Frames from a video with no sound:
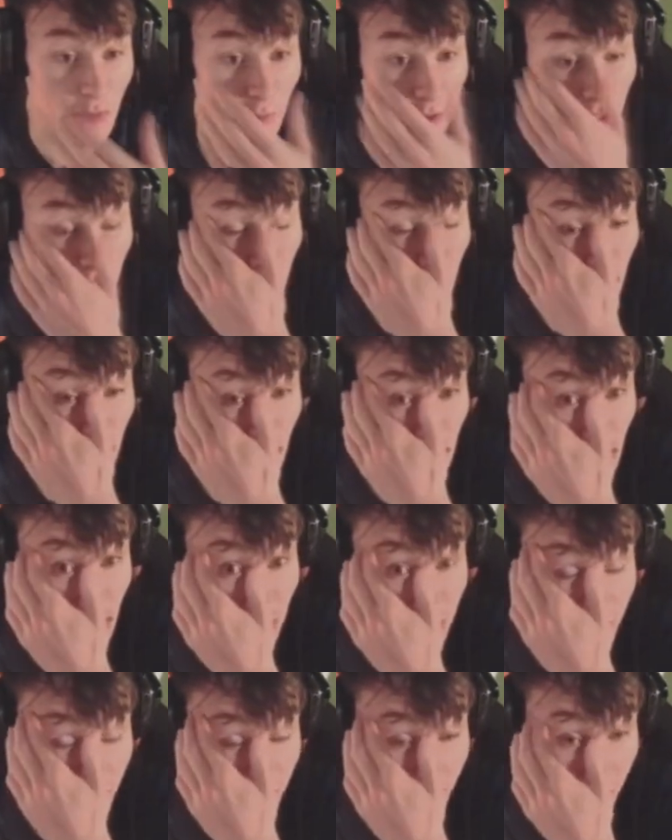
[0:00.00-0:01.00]
But you can just
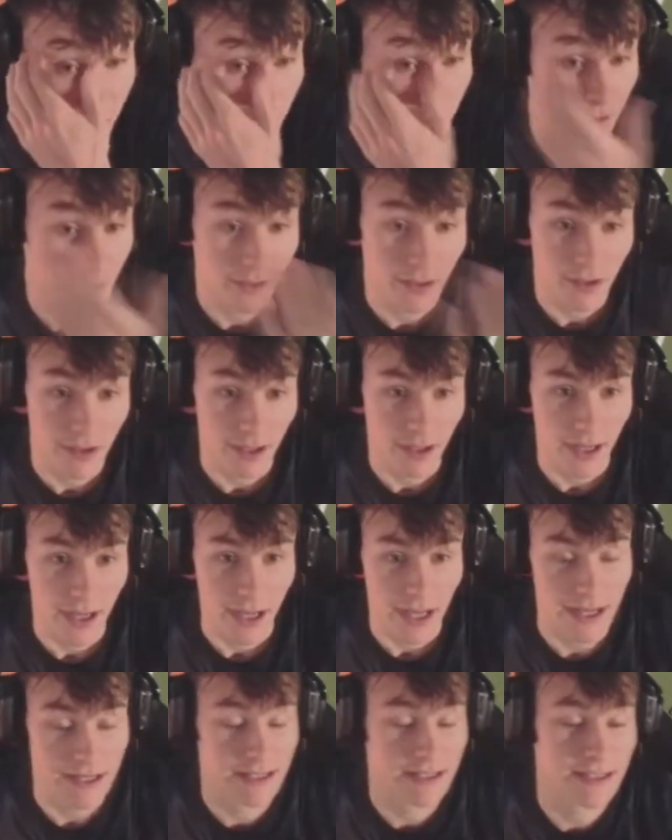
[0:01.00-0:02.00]
see here,
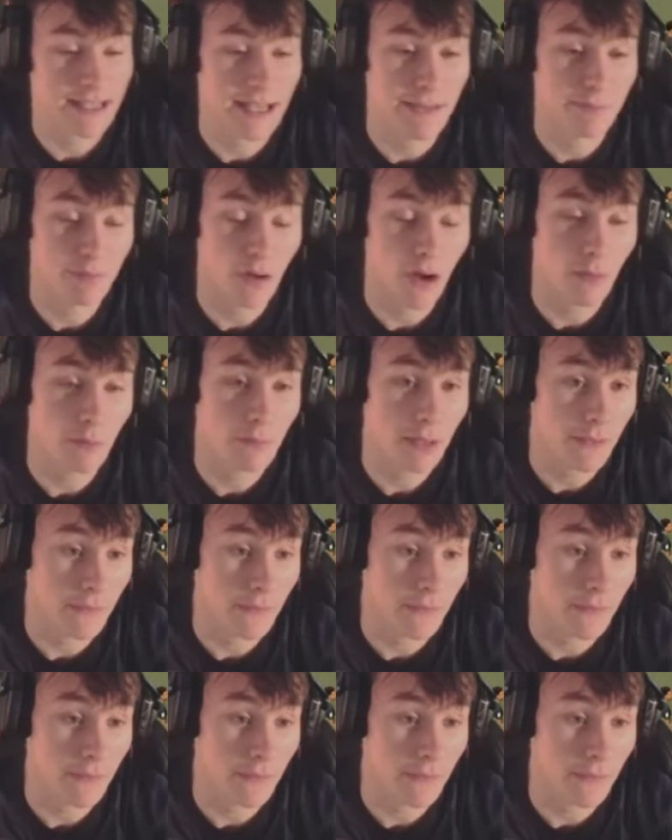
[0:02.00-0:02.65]
it's the same problem.